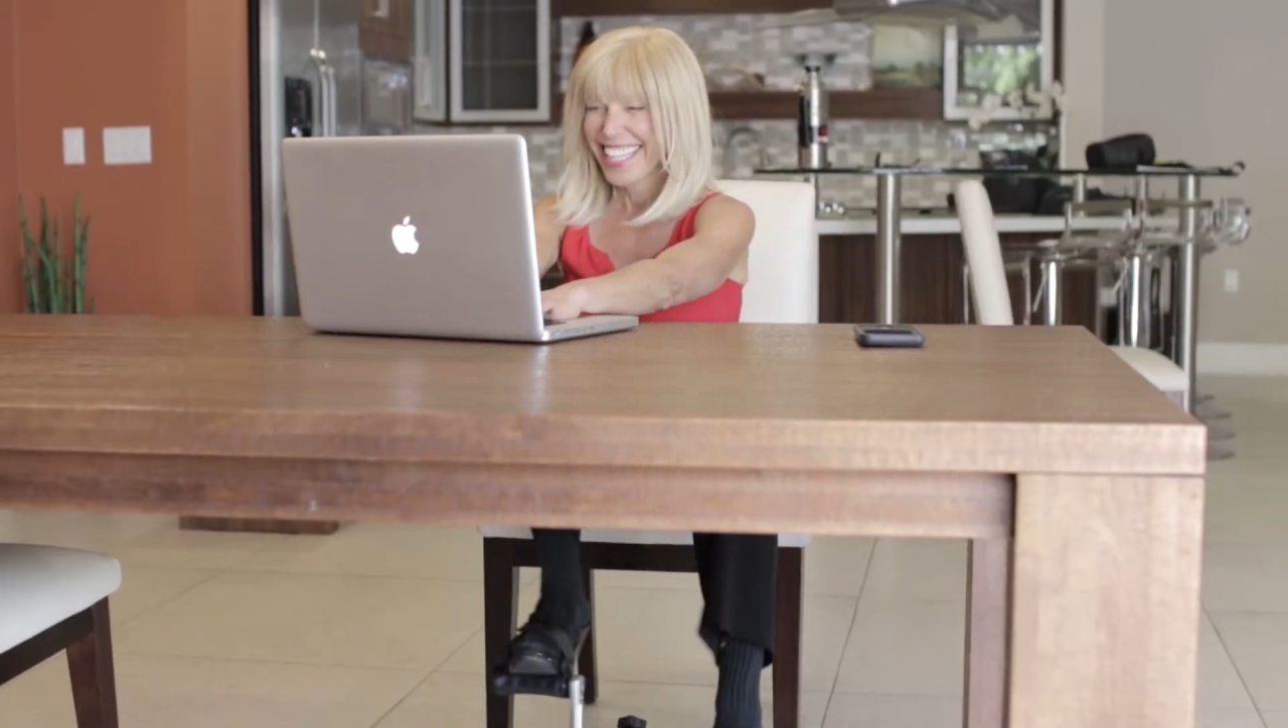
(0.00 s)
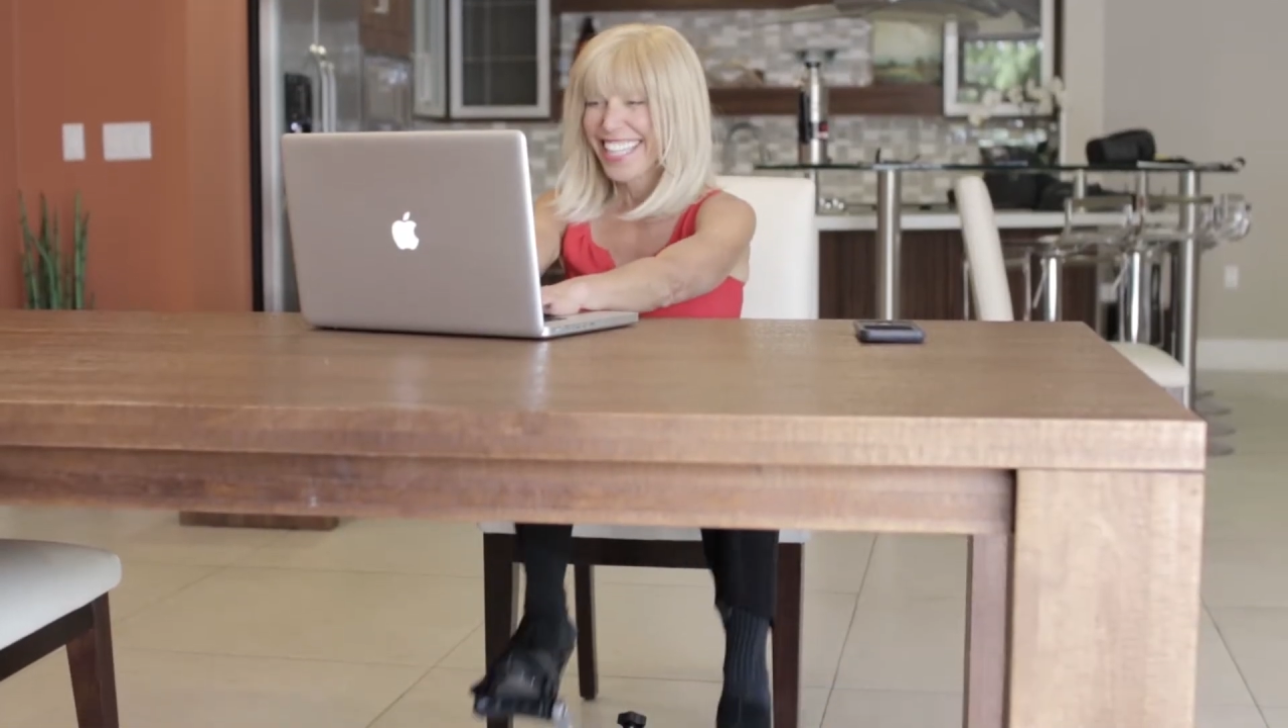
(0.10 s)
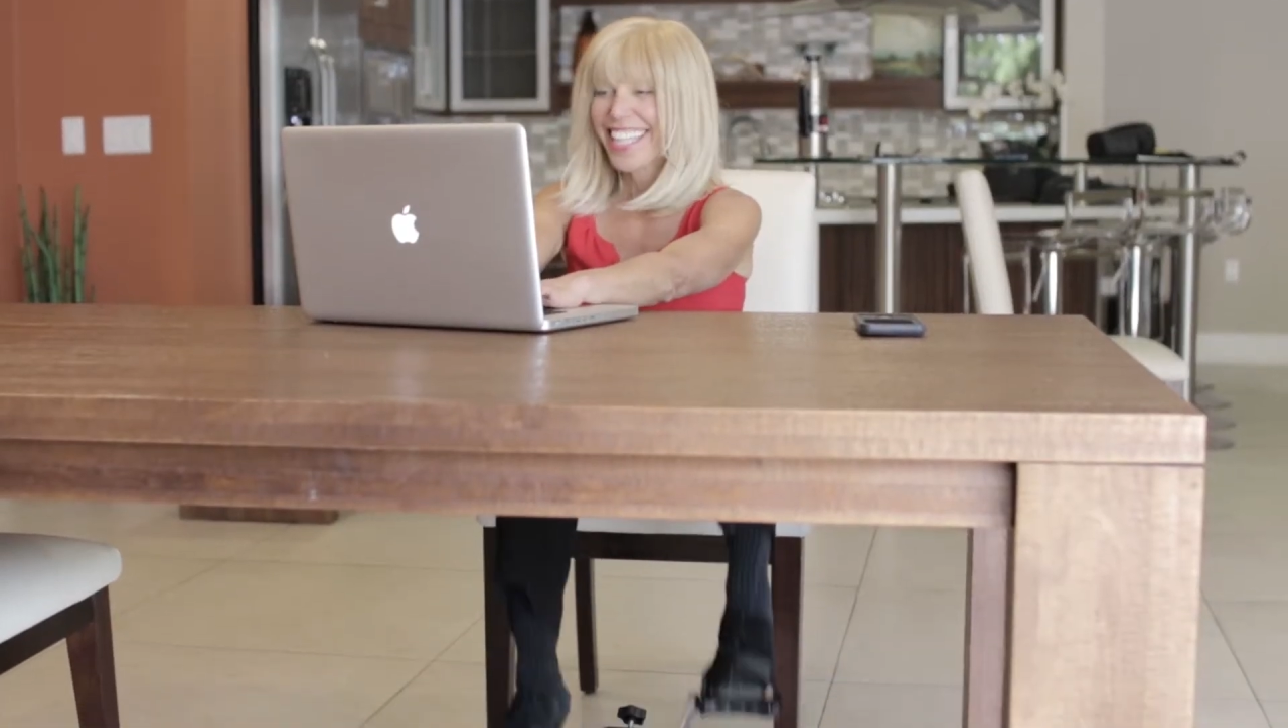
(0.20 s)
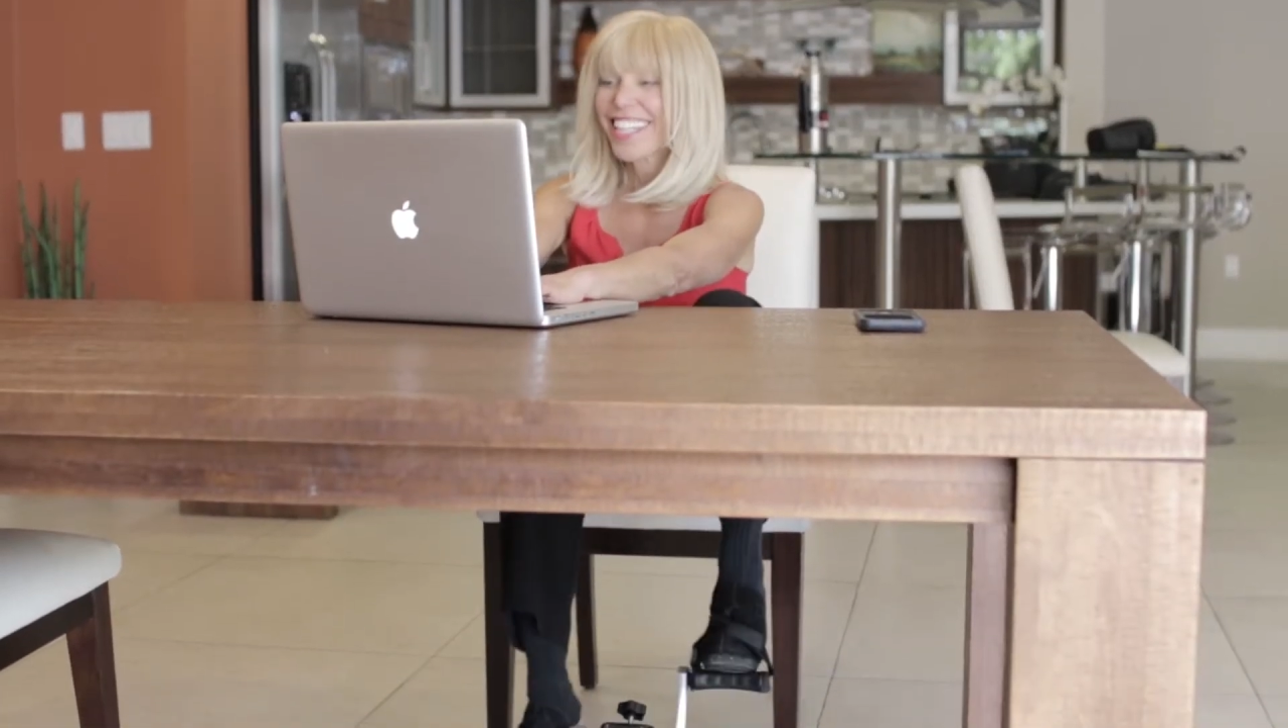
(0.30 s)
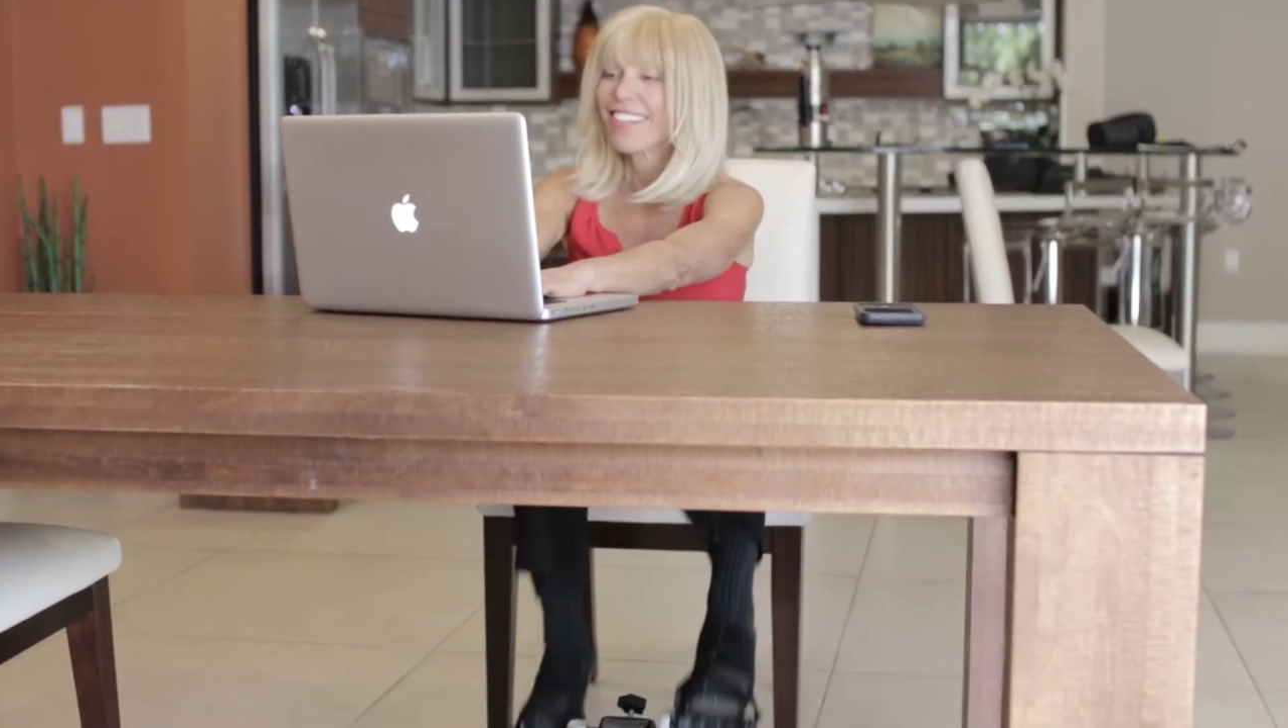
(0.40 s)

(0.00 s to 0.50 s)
so